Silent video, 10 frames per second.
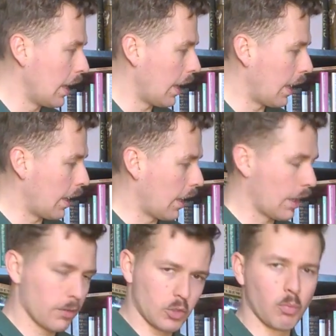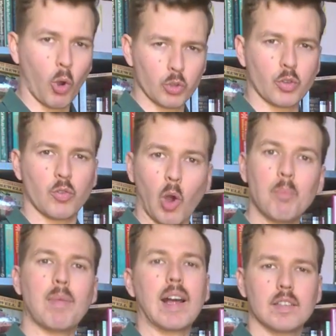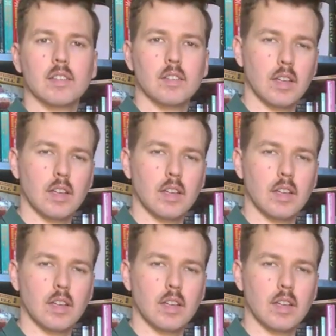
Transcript: and more sort of combat